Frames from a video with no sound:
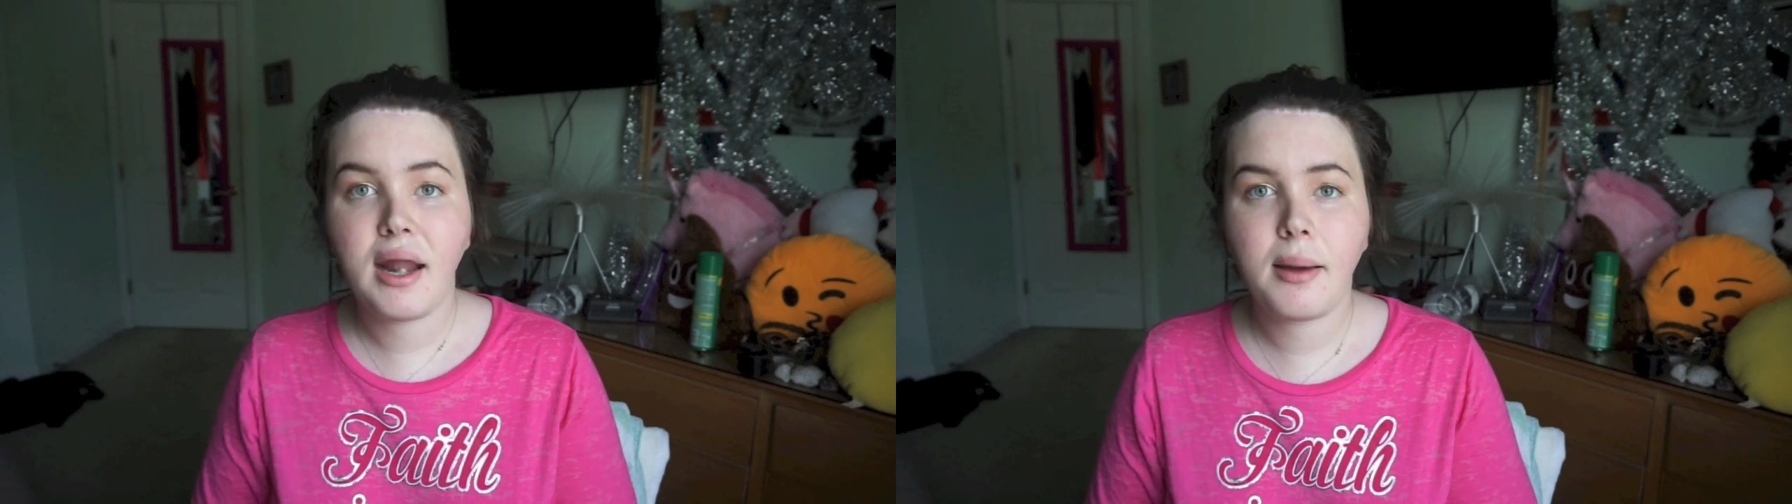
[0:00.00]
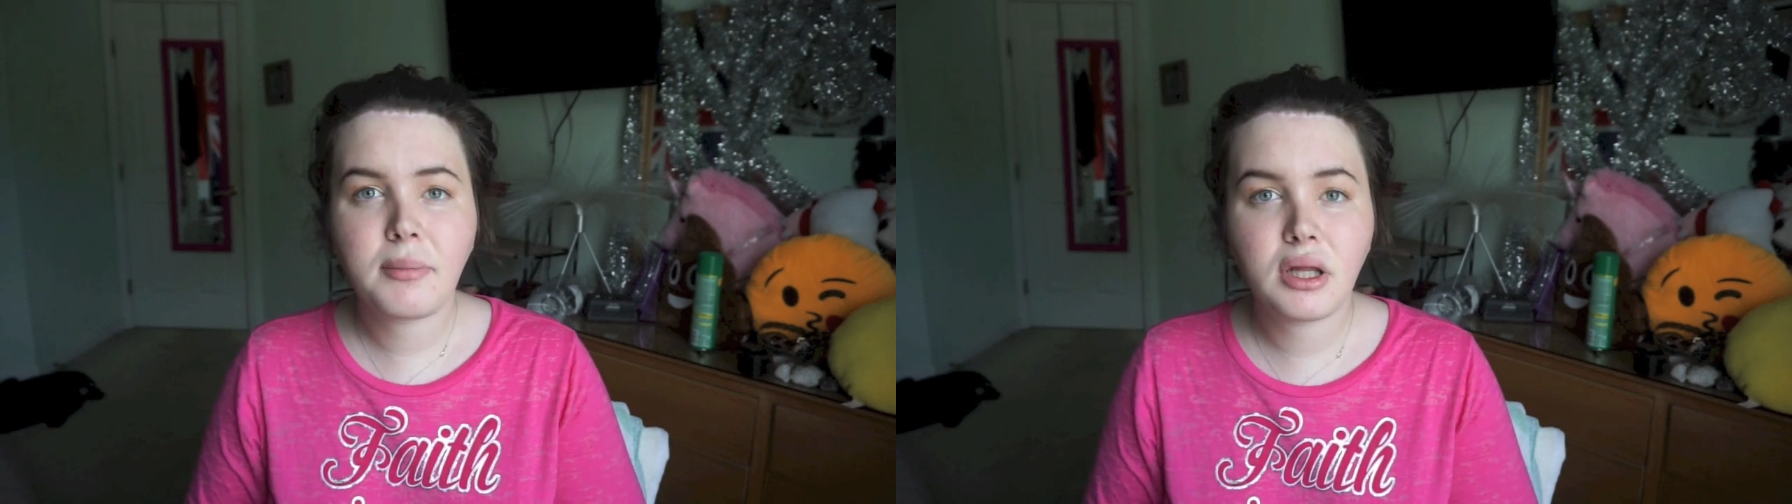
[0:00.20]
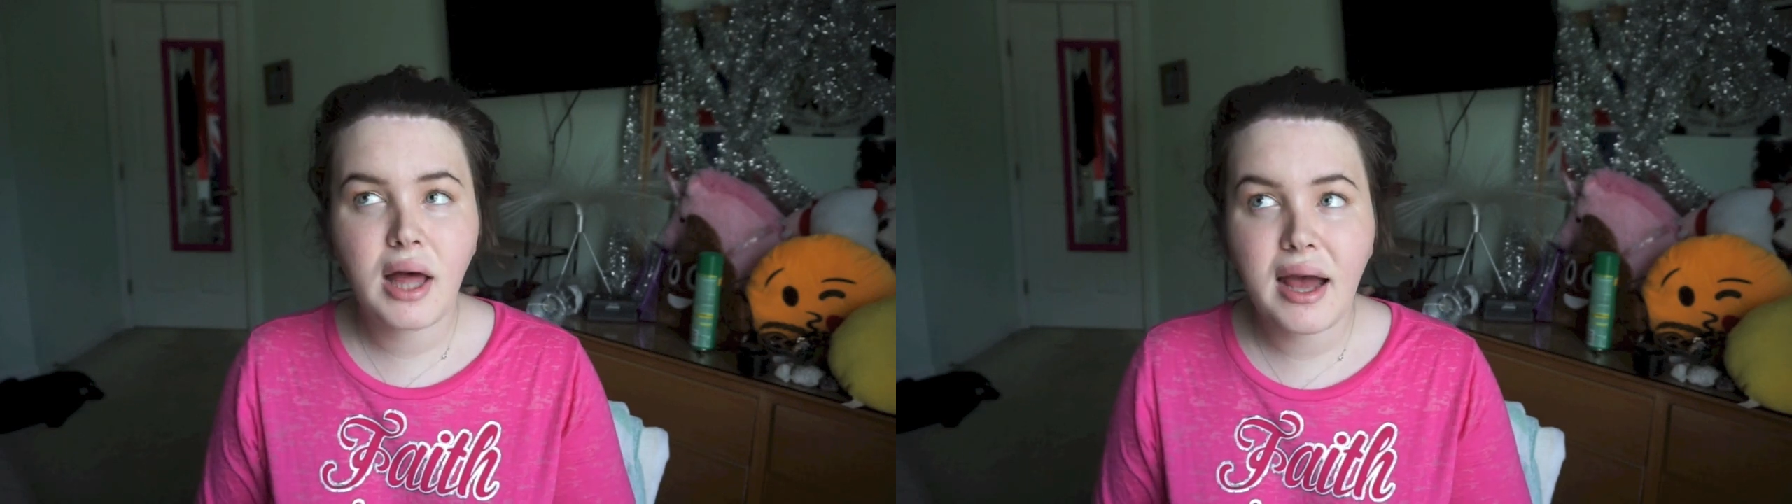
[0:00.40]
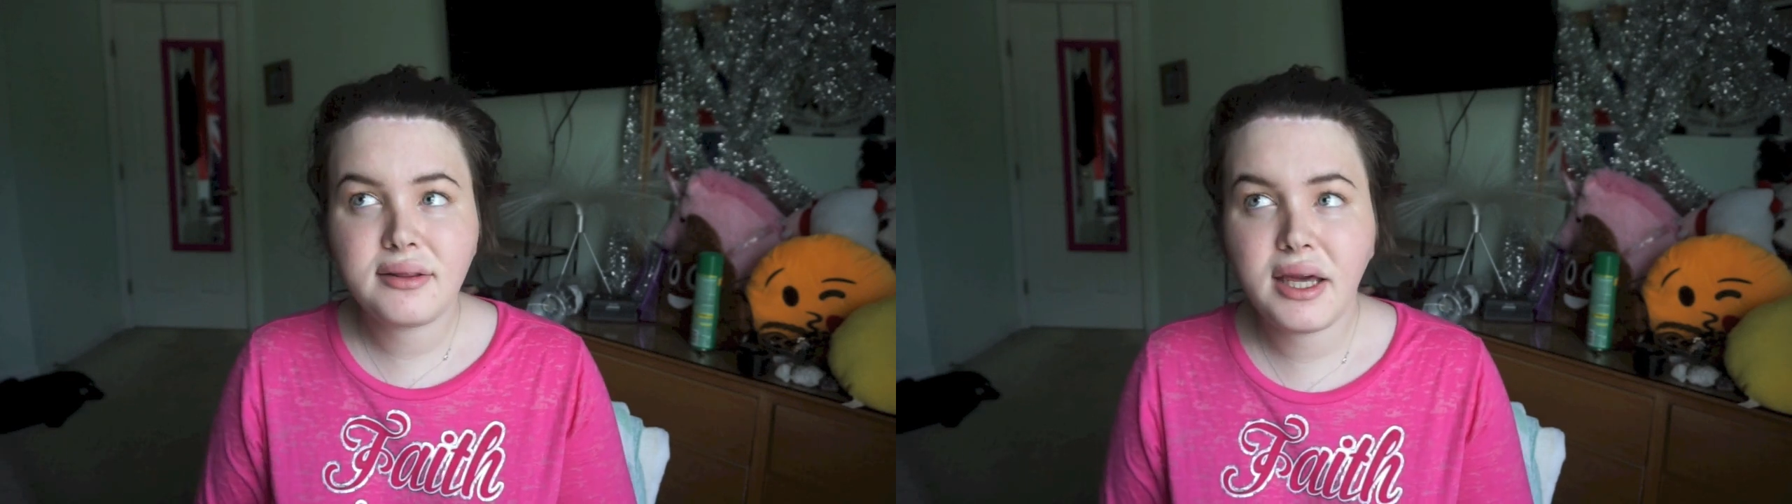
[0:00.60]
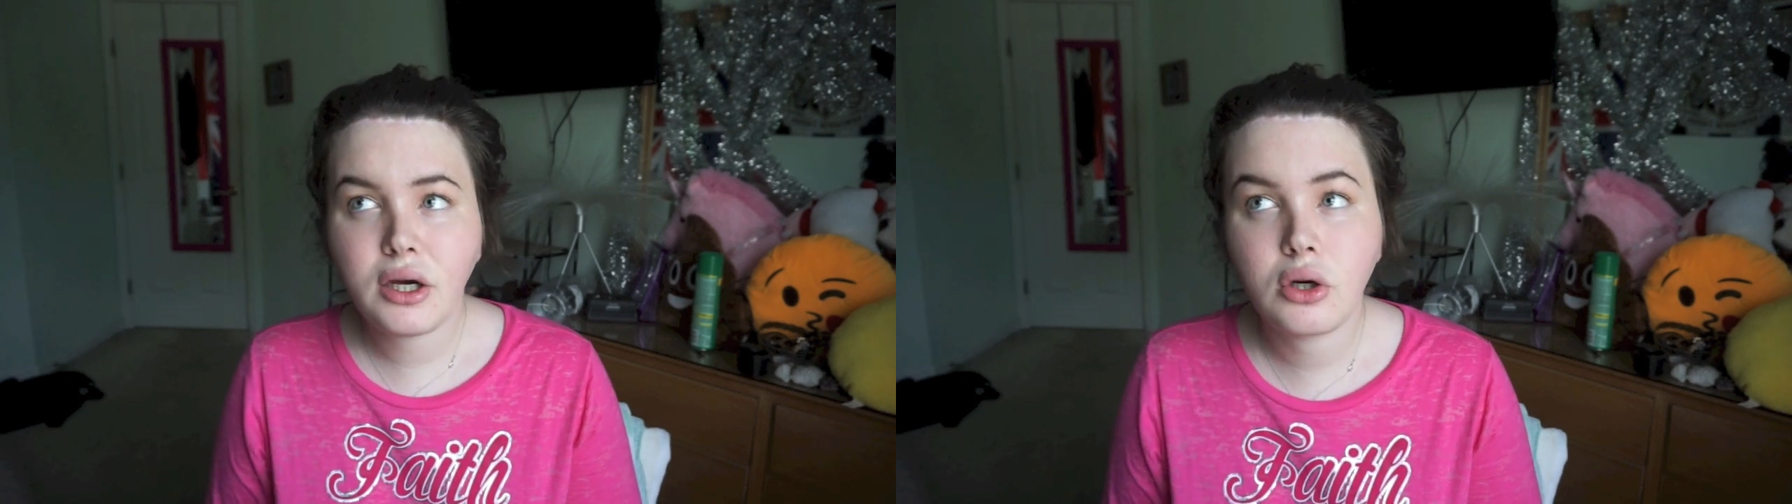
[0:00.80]
And I'm
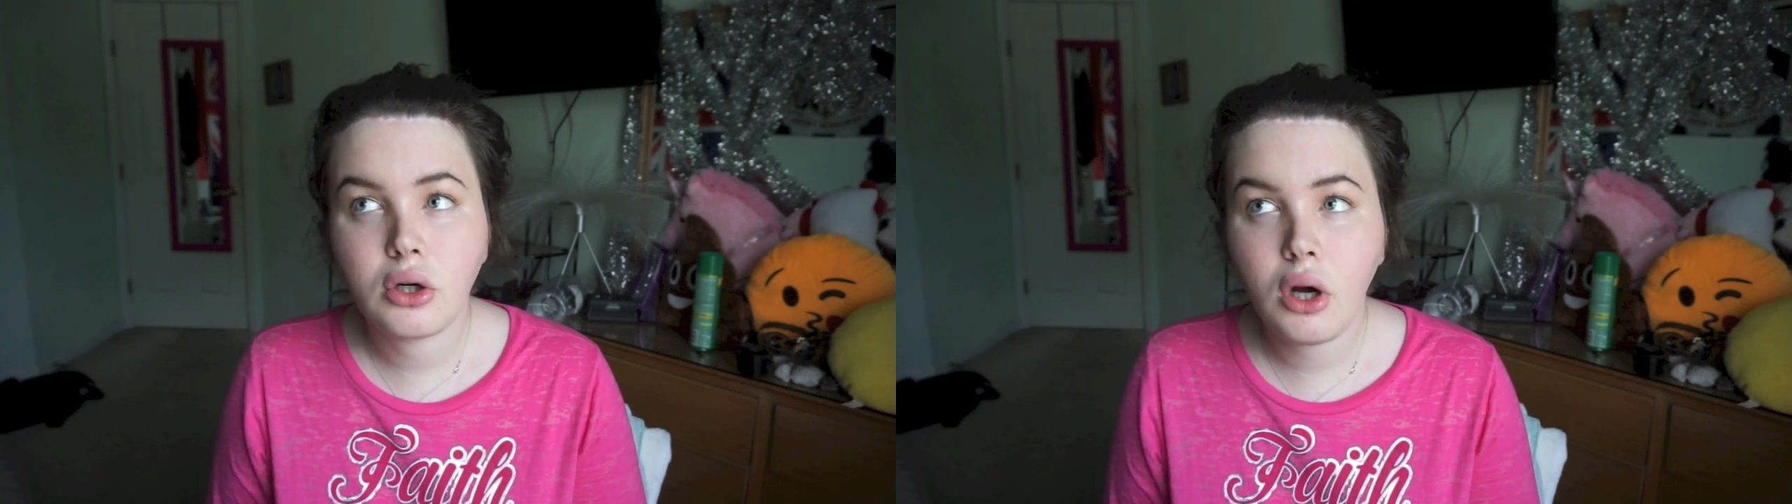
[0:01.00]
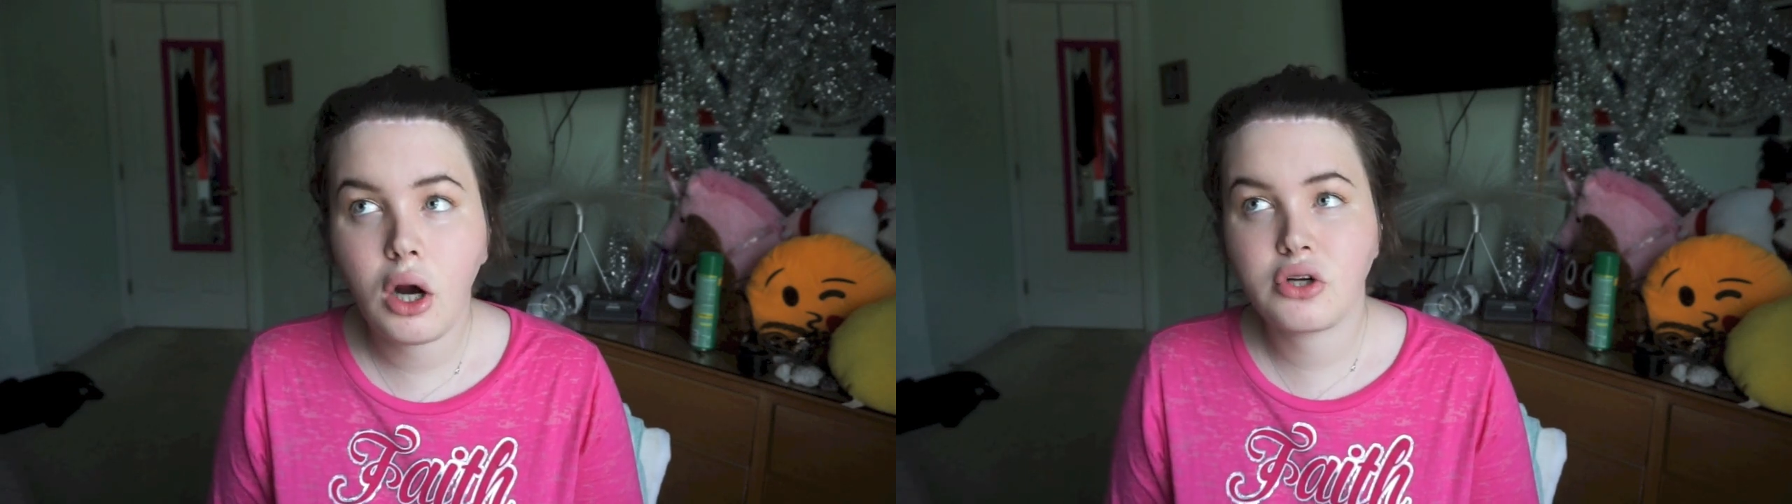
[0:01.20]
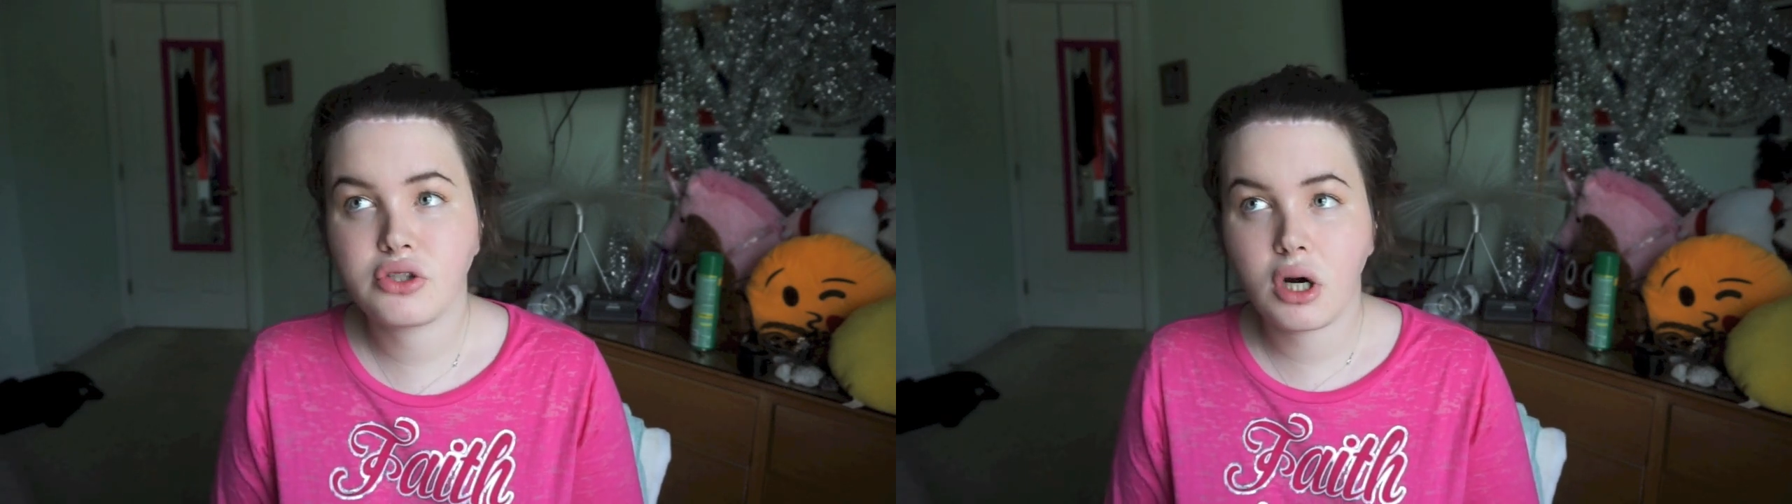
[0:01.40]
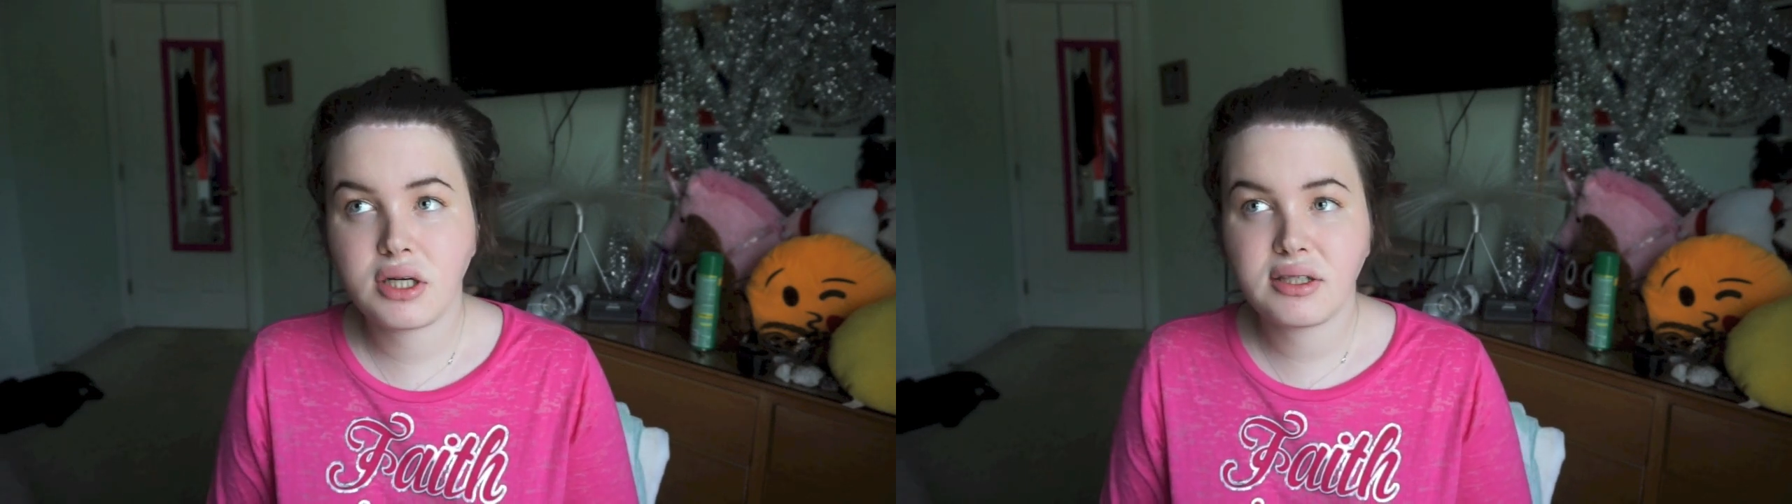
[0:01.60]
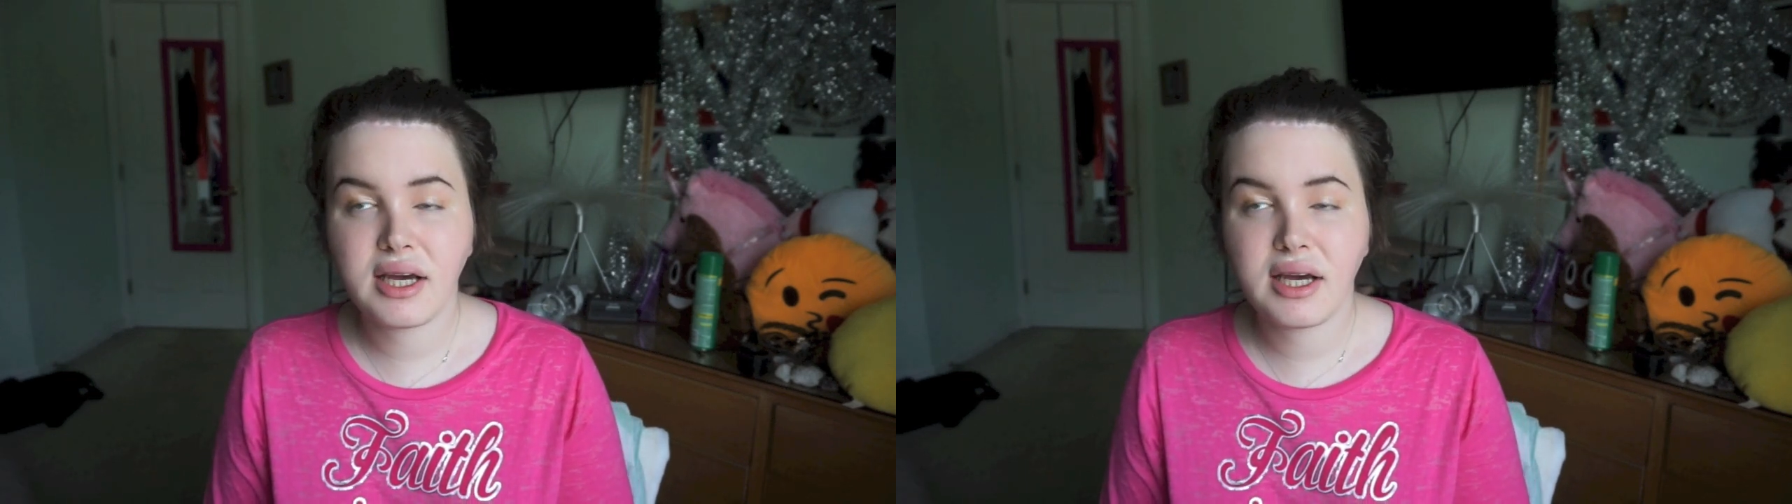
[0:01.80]
glad they are starting